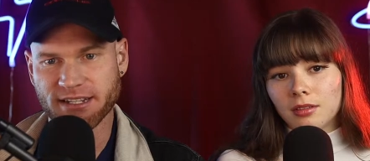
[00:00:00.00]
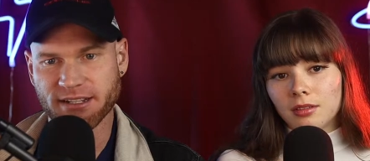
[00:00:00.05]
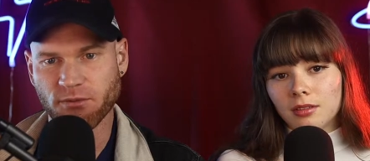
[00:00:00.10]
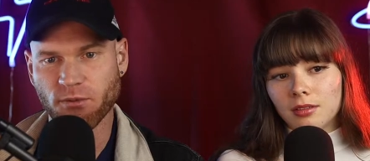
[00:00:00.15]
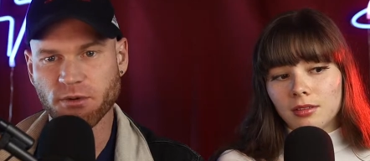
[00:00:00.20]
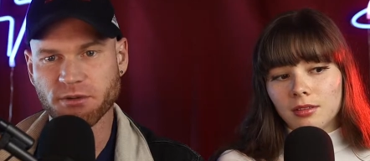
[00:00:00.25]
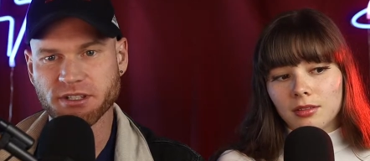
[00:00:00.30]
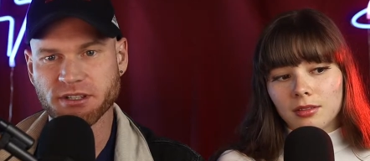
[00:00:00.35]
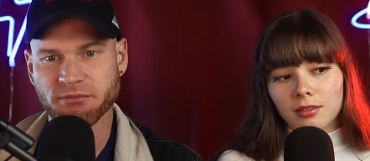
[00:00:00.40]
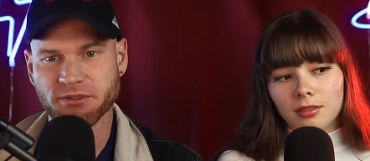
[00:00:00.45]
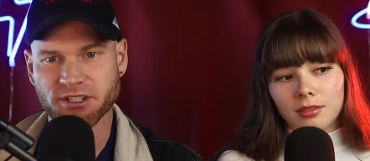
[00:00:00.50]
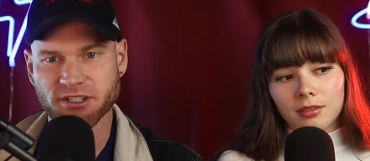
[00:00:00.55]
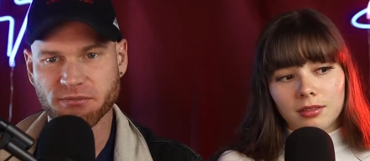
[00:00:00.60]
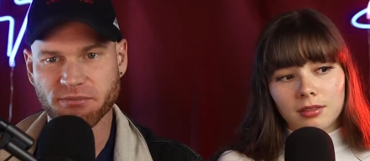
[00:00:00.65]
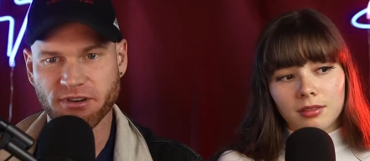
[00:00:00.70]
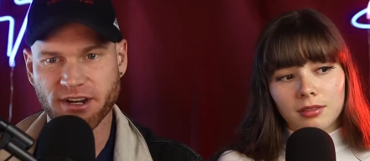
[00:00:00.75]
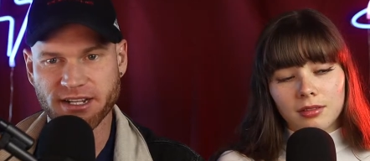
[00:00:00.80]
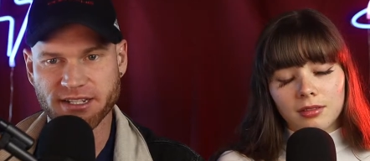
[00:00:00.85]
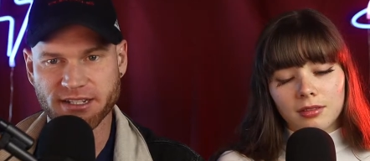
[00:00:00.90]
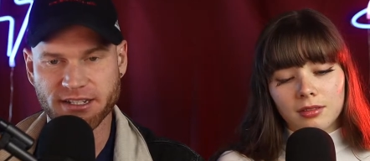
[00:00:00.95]
Speaker 1: What was the most
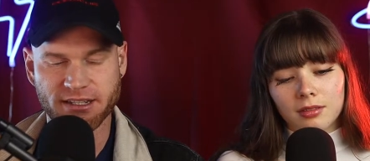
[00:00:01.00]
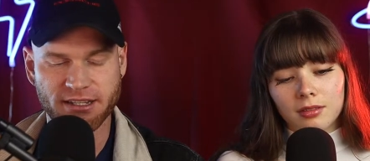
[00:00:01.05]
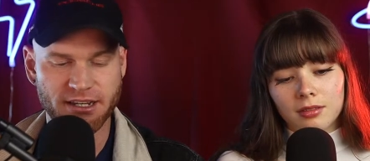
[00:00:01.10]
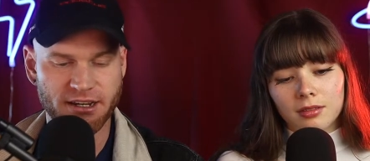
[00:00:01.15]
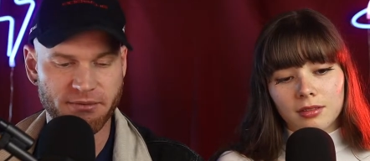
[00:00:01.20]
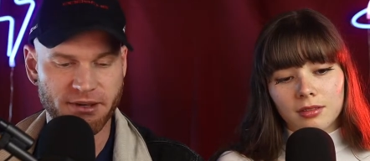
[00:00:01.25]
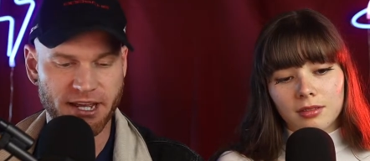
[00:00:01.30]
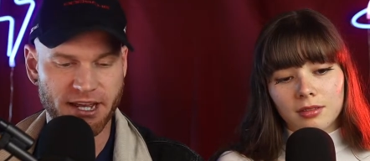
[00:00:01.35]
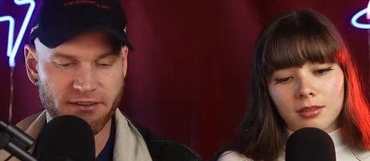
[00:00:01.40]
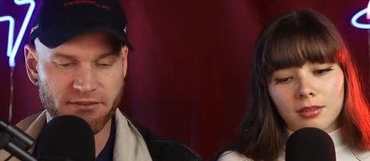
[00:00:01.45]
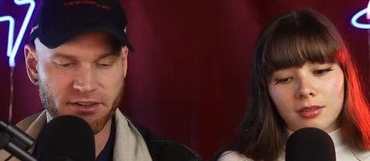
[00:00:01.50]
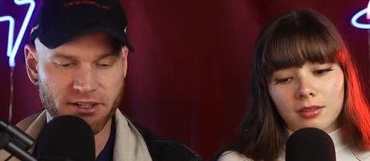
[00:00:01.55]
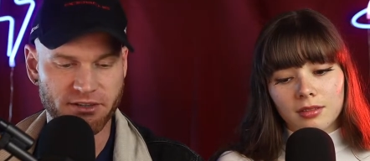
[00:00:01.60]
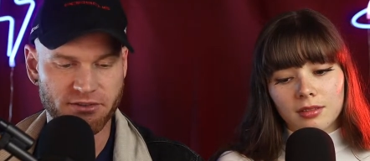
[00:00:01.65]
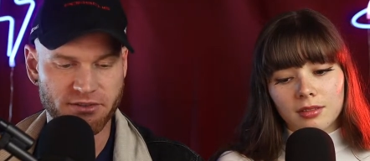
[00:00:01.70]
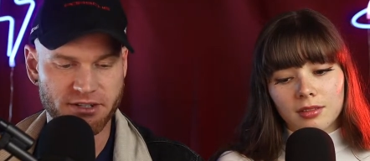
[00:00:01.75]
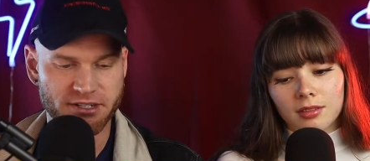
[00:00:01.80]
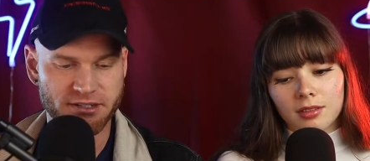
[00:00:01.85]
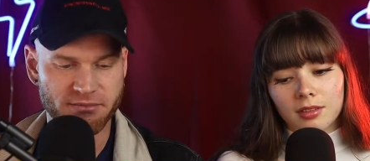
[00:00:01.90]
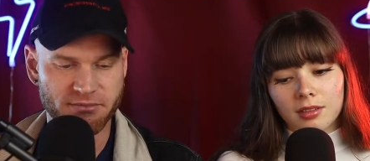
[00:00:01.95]
surprising thing about having
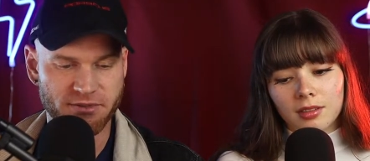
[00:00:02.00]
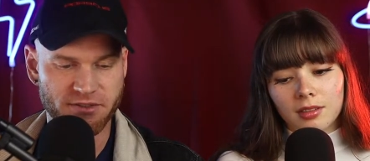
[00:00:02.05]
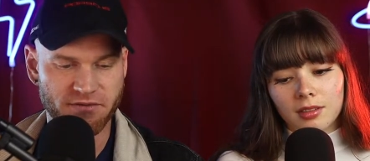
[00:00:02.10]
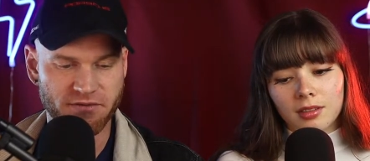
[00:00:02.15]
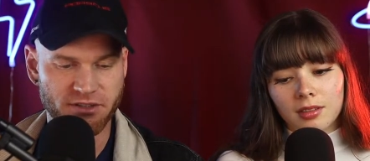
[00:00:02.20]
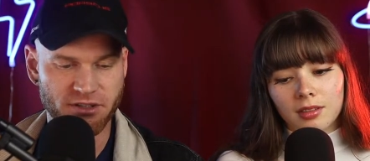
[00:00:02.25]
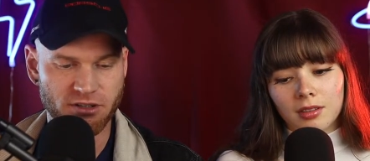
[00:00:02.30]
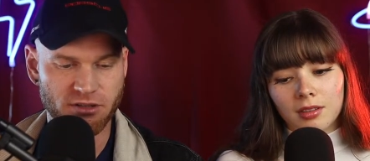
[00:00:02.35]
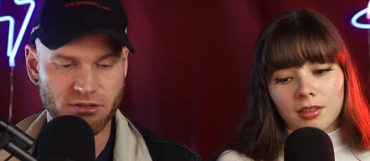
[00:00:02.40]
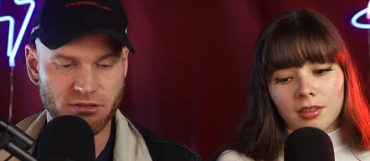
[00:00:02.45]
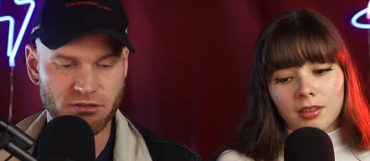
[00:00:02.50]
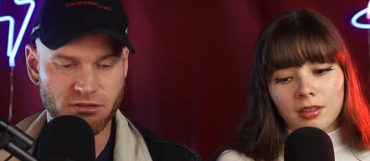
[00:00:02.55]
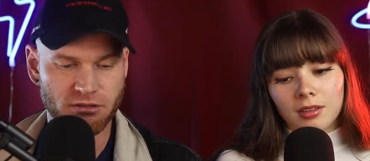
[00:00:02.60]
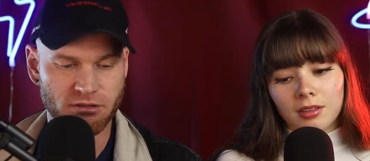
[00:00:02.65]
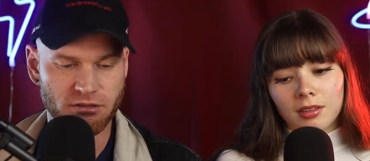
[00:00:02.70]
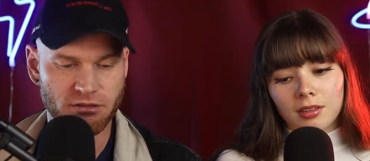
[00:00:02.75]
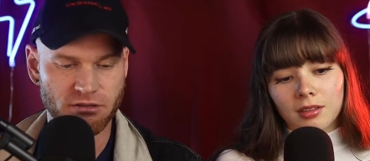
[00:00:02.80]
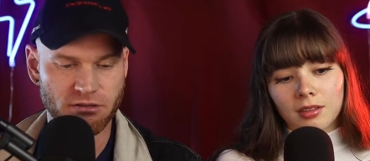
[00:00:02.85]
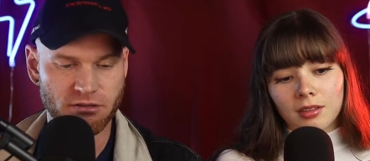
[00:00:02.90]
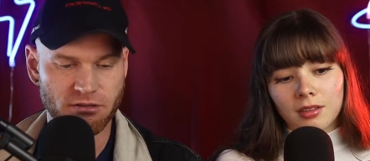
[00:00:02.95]
threesomes for you?
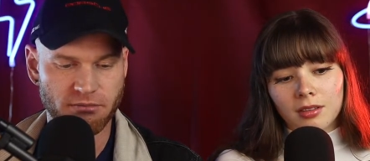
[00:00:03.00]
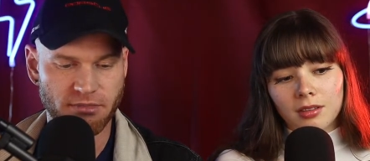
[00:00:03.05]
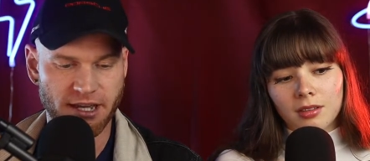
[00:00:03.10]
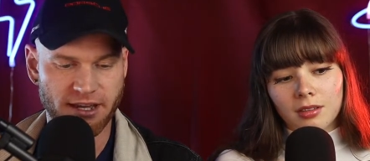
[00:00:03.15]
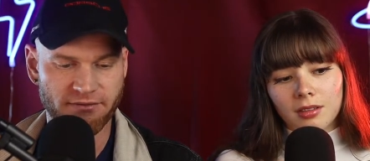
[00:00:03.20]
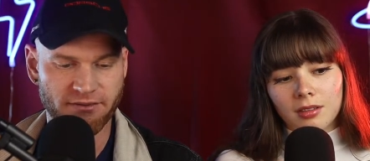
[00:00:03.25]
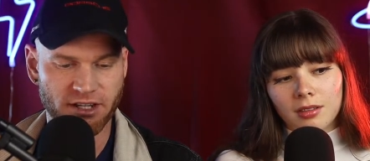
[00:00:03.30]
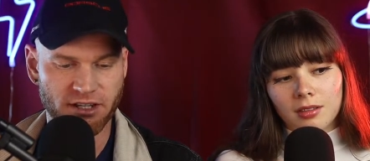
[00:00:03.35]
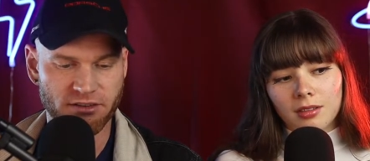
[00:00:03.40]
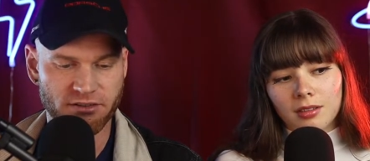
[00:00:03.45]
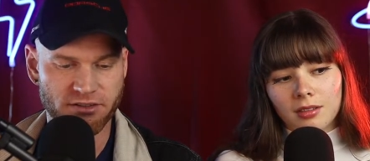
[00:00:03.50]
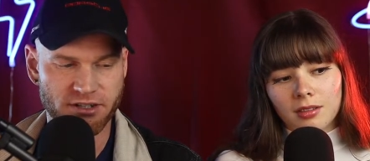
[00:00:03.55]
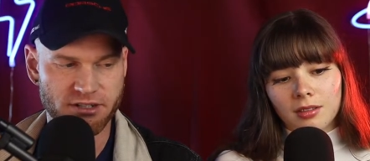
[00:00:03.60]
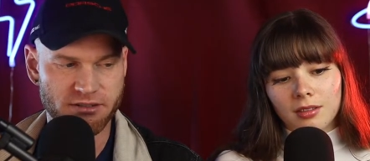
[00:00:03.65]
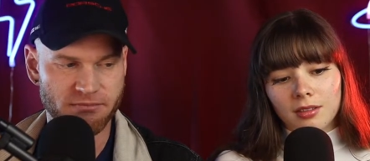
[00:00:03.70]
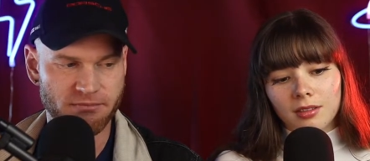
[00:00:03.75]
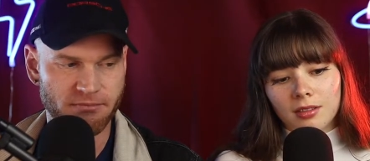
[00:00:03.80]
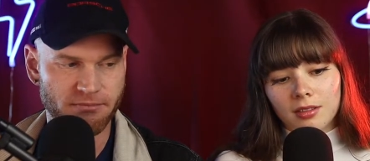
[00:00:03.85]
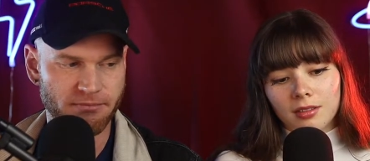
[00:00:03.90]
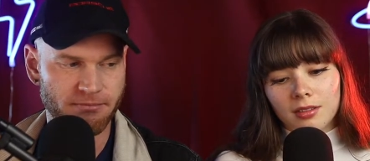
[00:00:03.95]
About having a threesome?